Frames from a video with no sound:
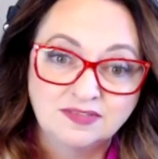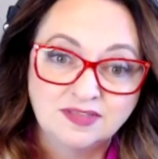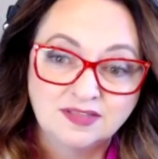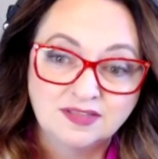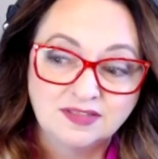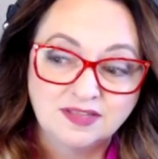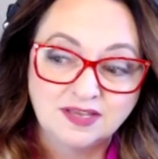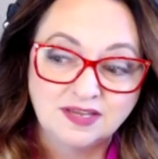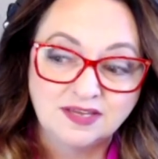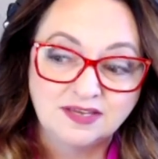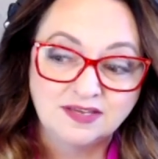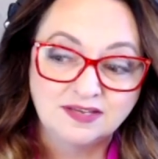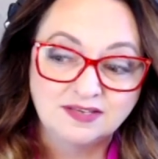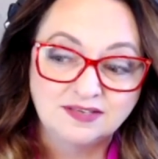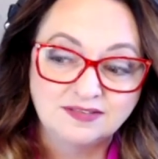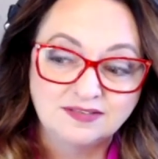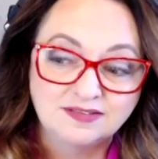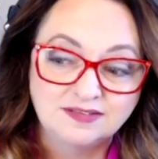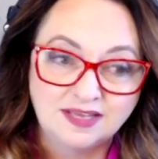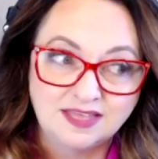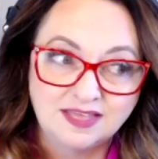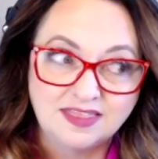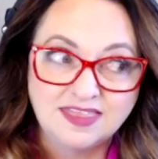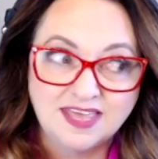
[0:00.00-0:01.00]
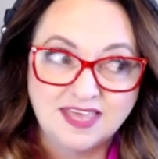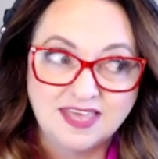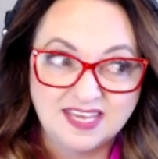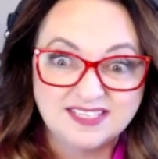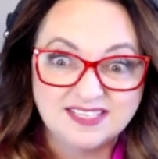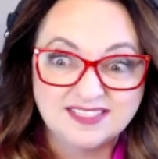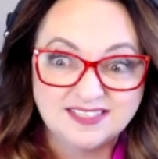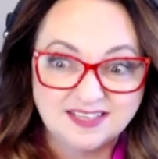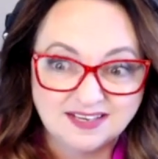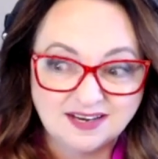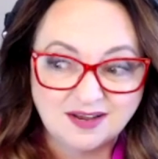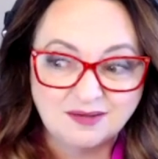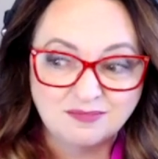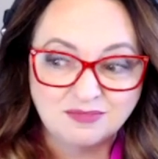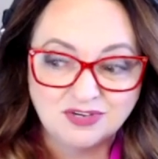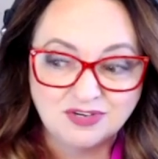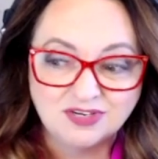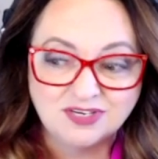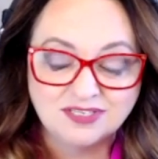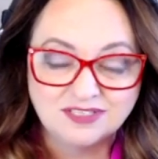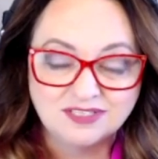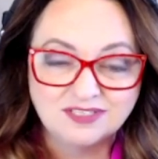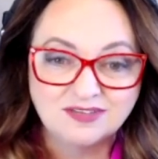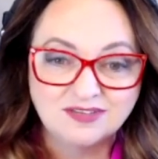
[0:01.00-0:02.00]
Like, like they said I'm
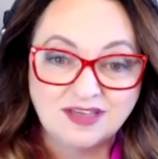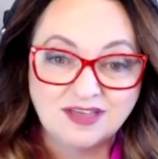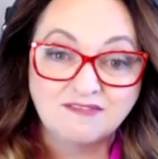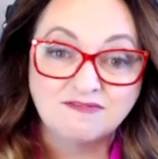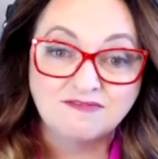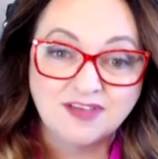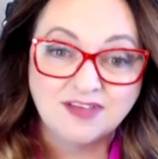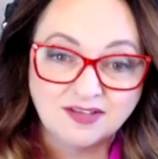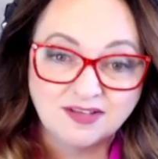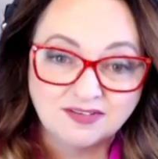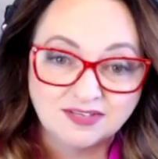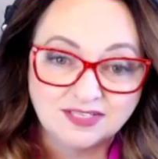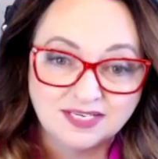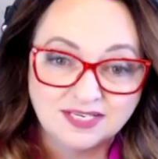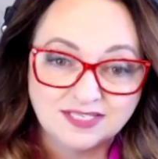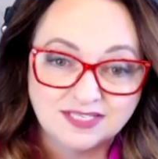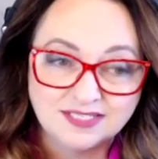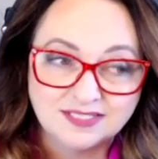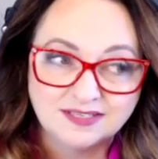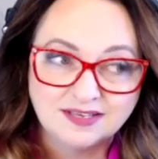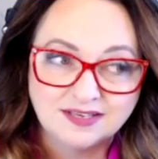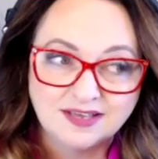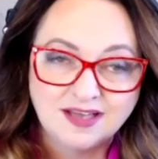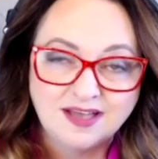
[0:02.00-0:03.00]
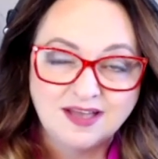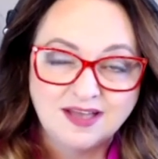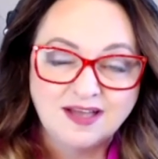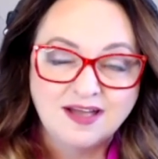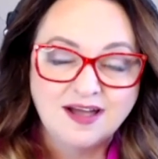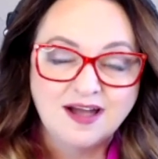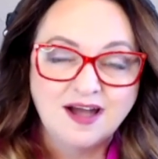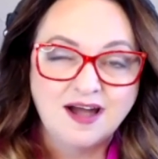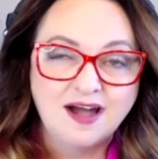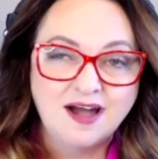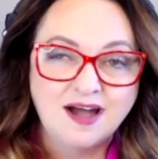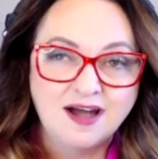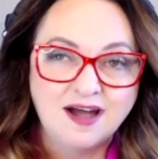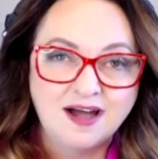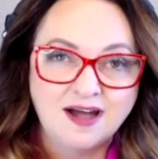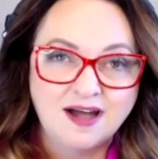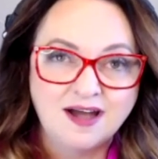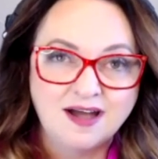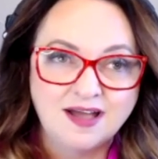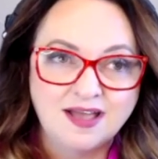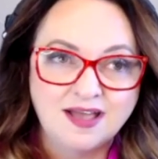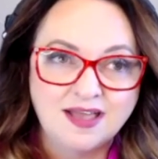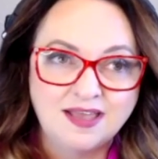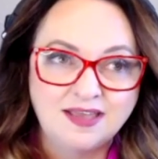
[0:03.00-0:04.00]
good. So that validates it.
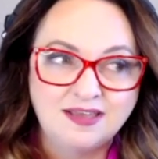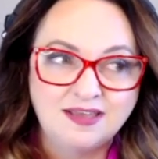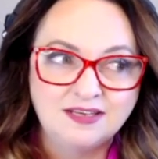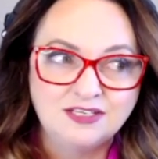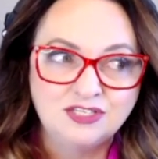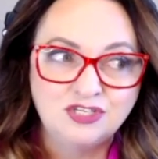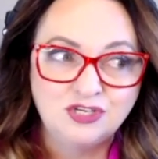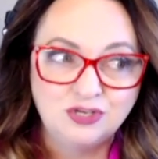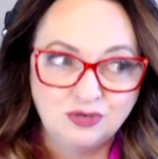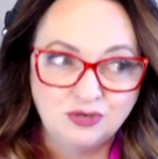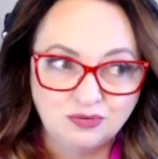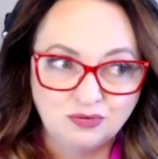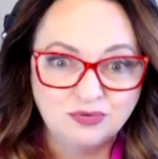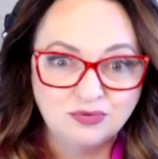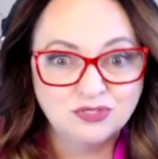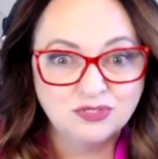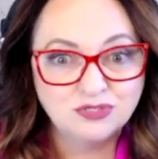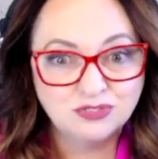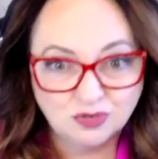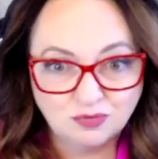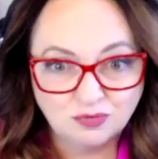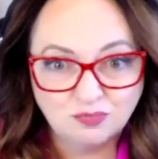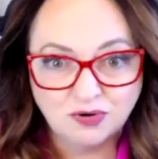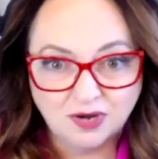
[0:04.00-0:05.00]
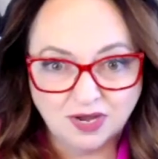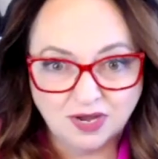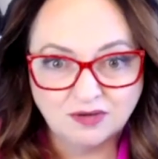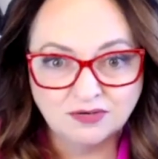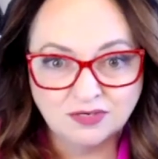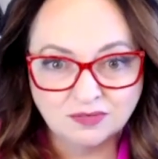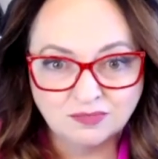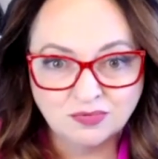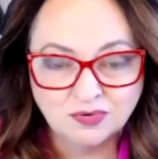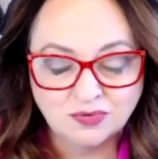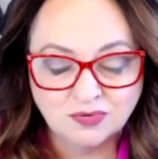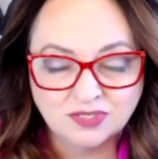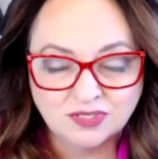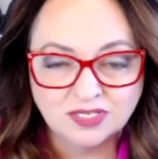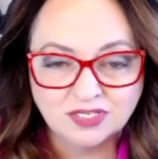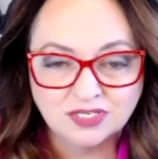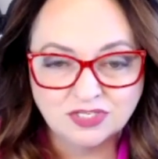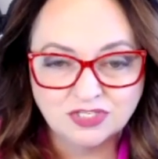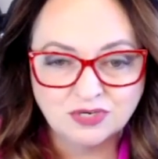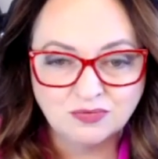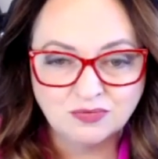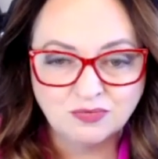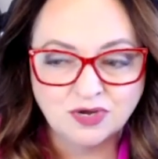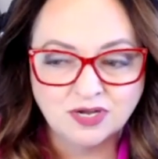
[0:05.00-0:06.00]
I too was so proud, number one, that
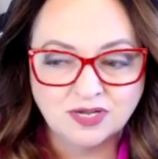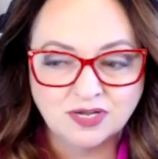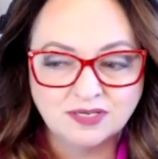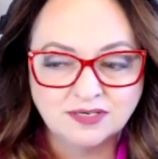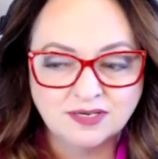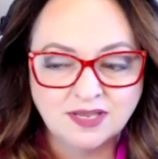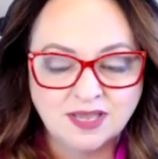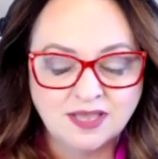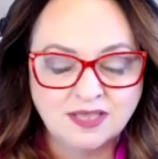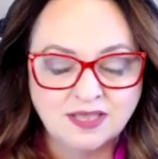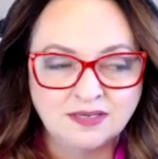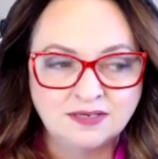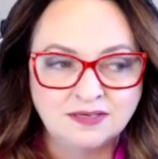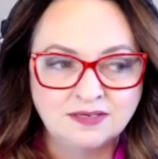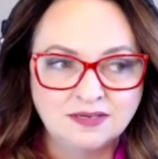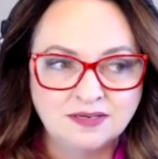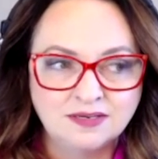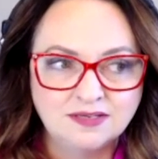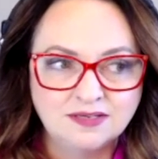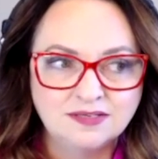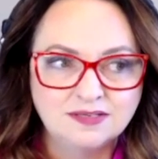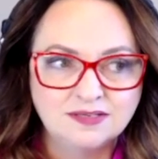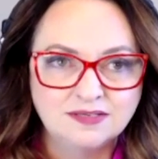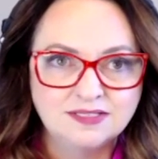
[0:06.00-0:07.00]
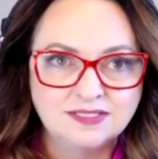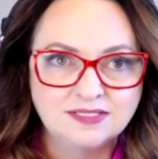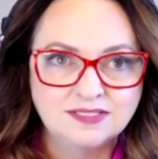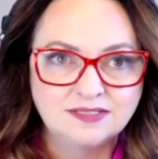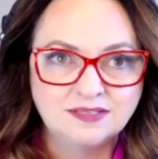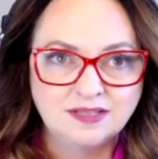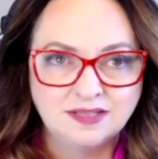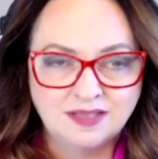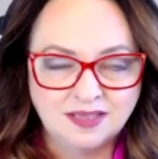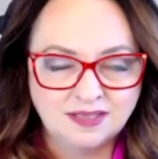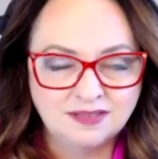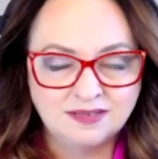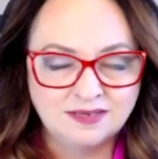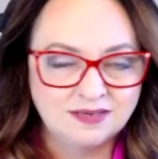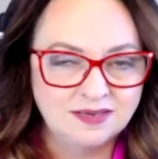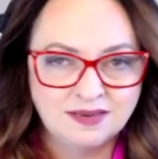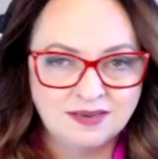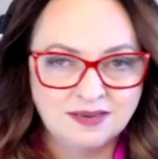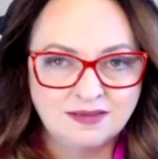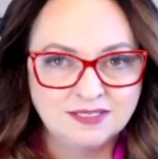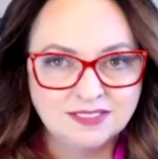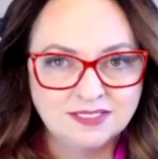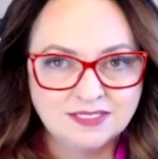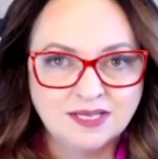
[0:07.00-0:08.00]
she won. And, and
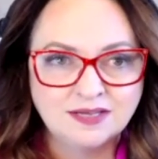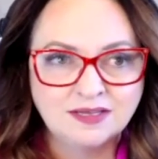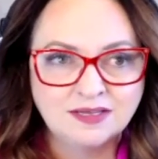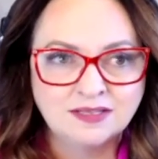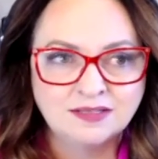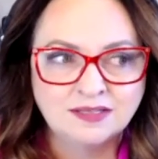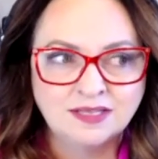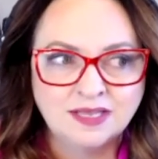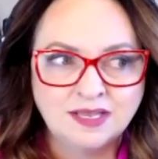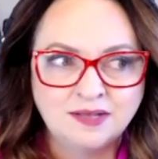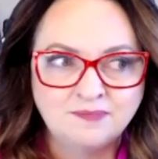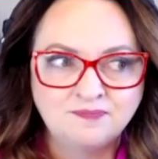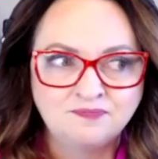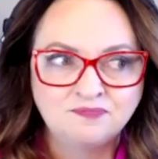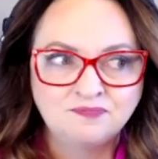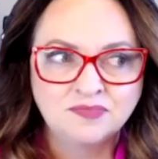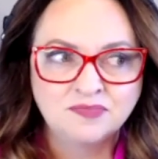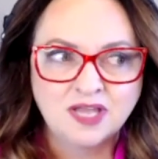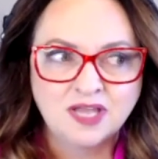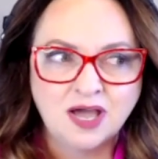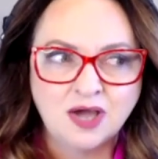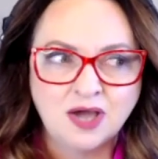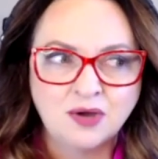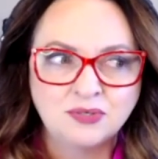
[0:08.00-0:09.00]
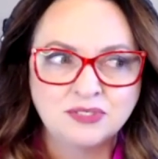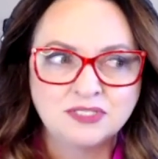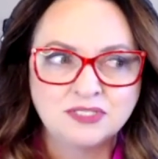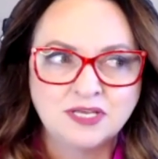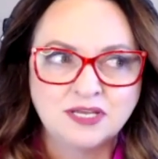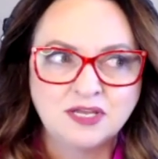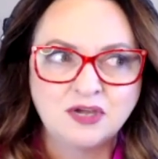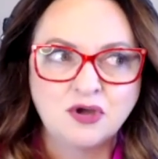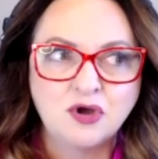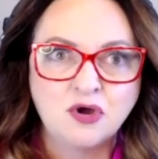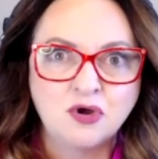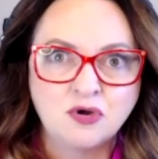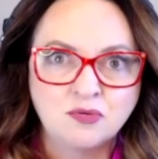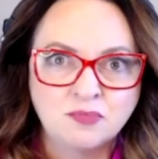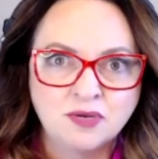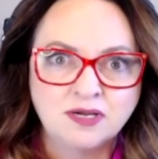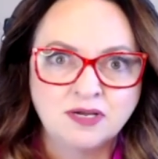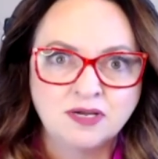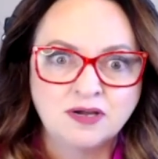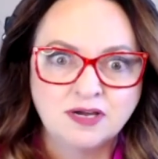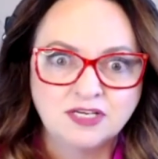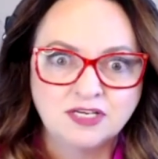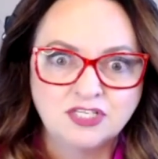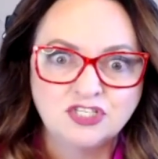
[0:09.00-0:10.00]
secondly, I was like, oh my
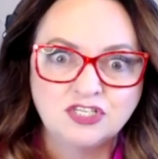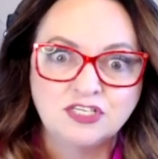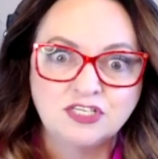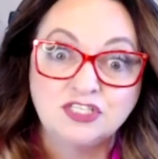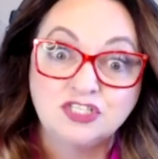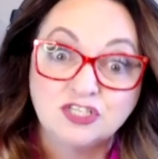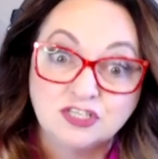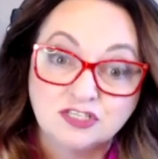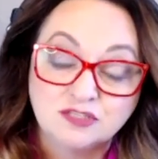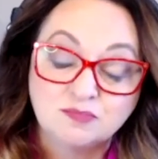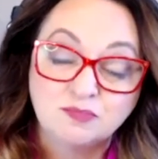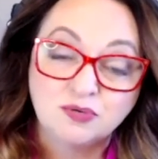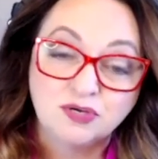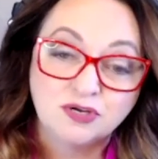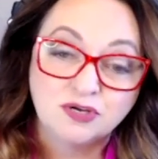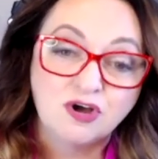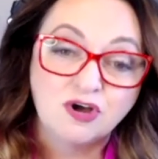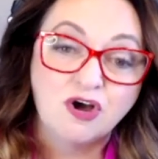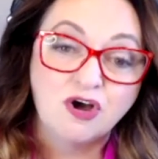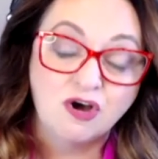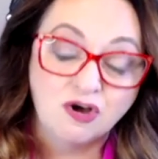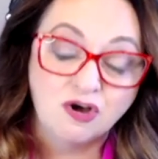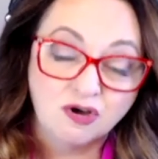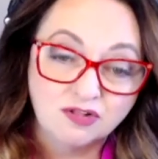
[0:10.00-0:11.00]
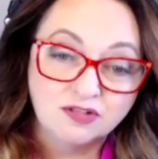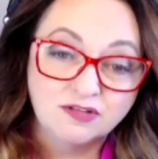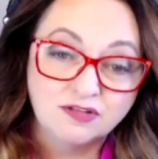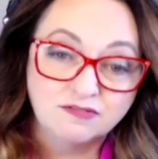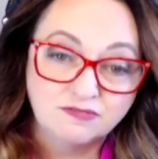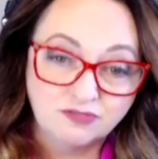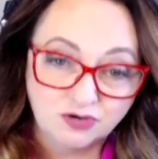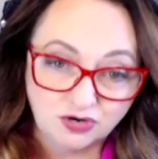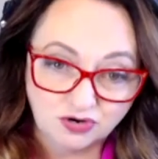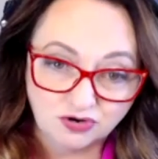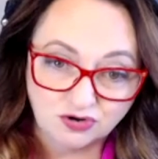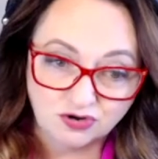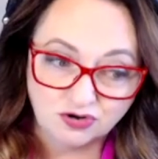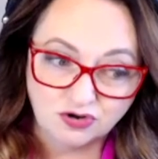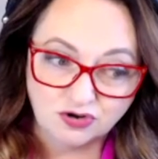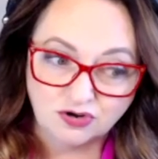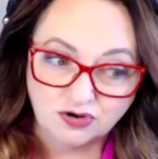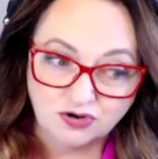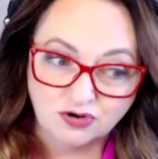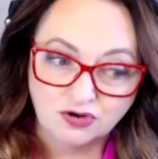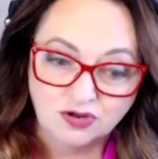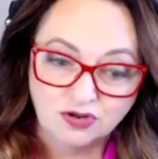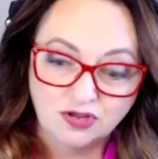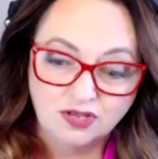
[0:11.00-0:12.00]
God, she just put all of
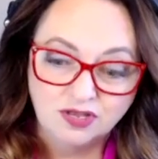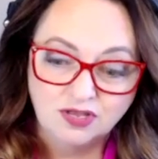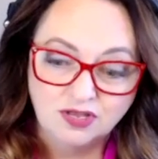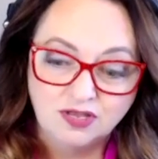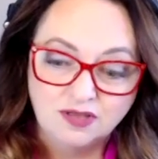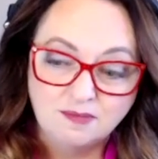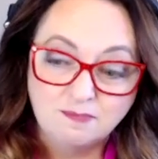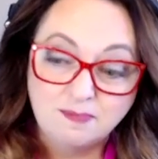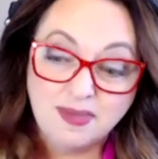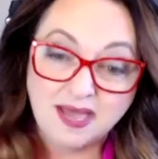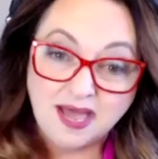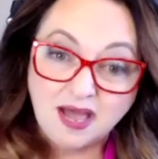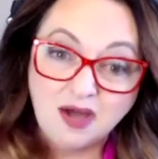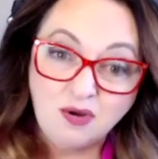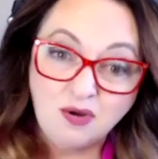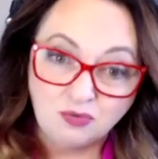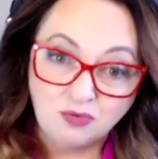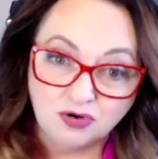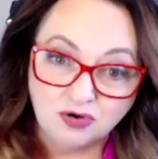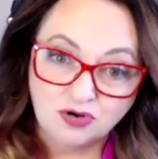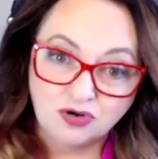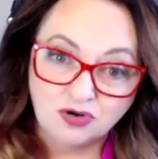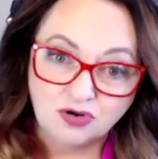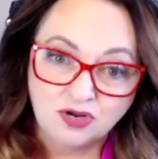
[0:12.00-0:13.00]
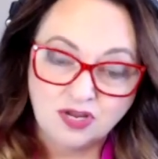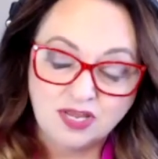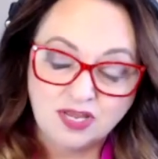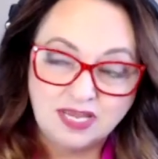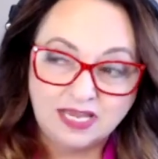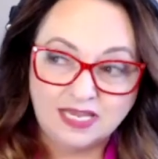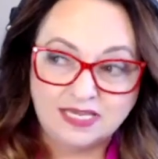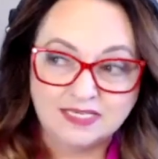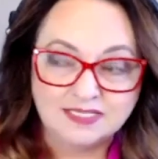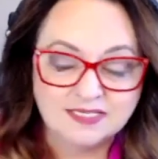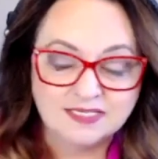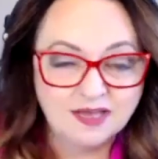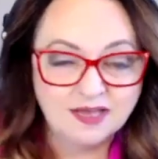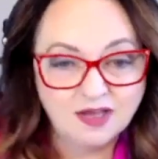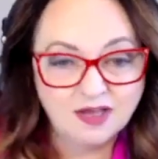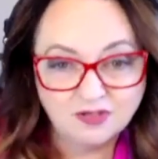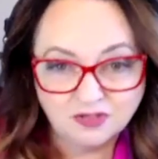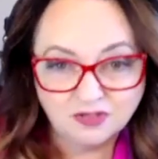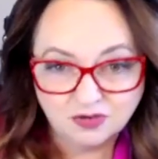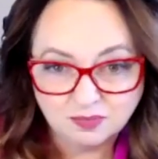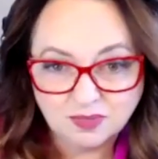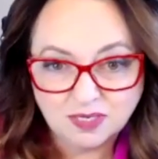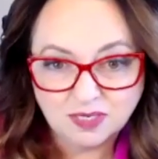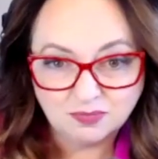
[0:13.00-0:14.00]
her power into
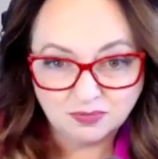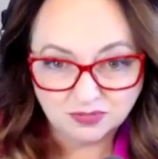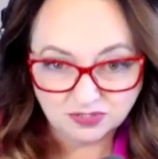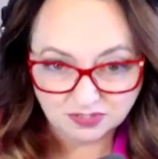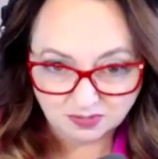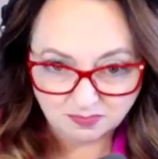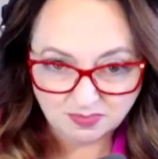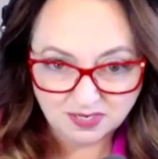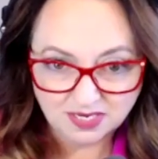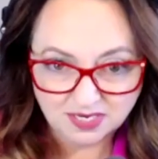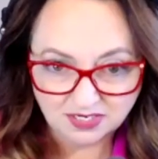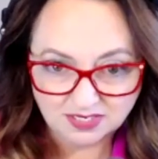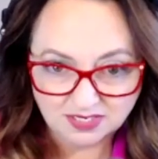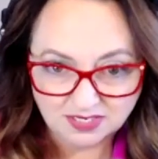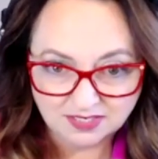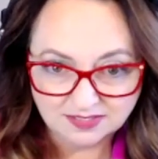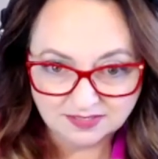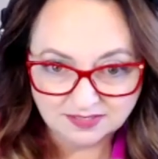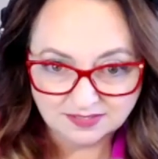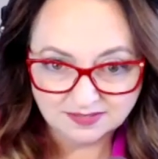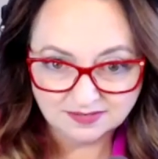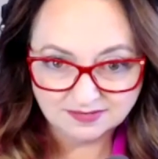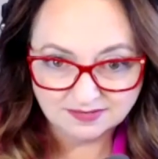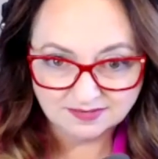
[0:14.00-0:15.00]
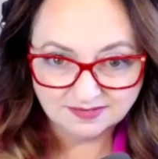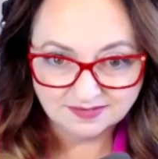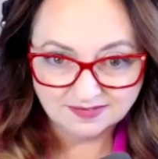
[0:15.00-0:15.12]
other people's opinions.